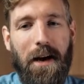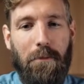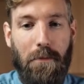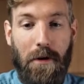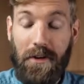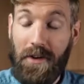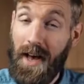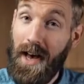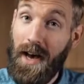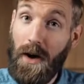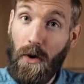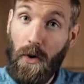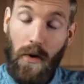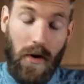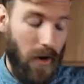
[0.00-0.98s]
But
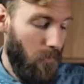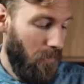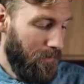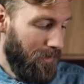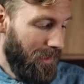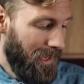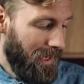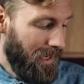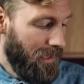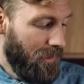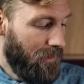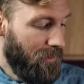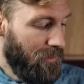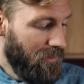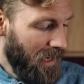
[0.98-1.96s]
now we play
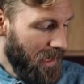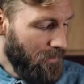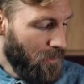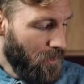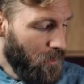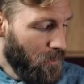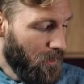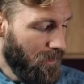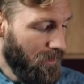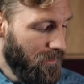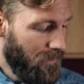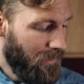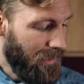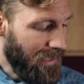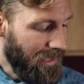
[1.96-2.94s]
the same
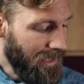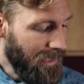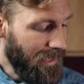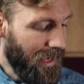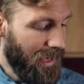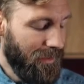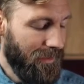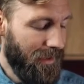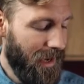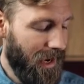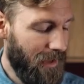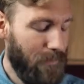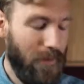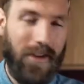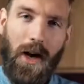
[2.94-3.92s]
chord, the E at
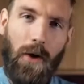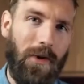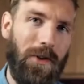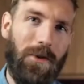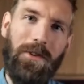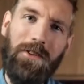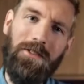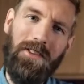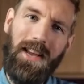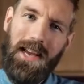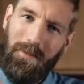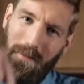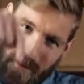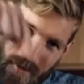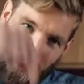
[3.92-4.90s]
9, but now we do the same